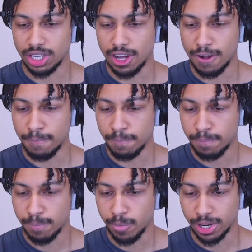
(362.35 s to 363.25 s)

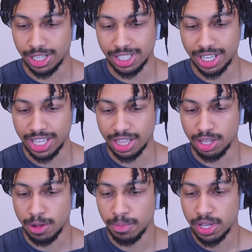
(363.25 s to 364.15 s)
We're going to take that
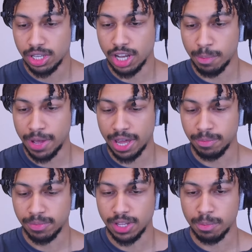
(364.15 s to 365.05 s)
though. Not bad.
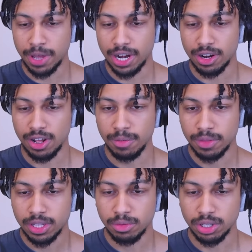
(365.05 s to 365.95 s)
Not bad at all.
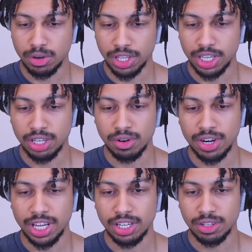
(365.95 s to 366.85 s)
We can go with a Hero
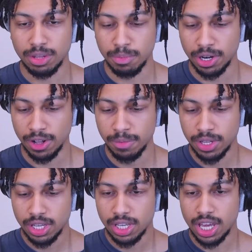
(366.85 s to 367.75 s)
Knight here in the middle.
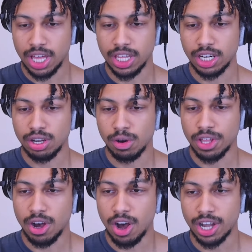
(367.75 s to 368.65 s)
And then go with
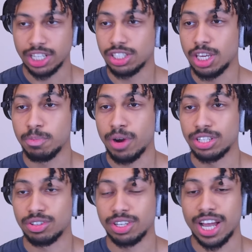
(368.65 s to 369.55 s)
a Hog and just keep
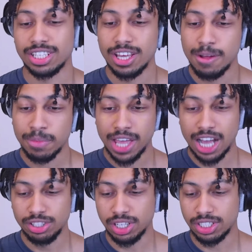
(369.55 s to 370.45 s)
pressuring, guys.
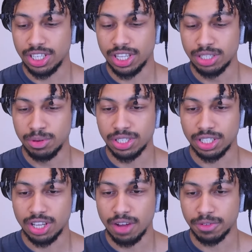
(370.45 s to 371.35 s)
As you can see, this was a
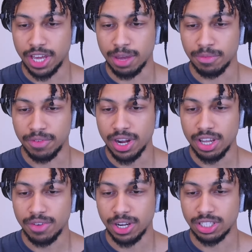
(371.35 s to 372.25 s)
tough game.
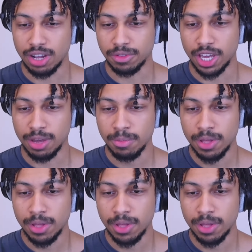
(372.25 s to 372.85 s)
Very, very tough game.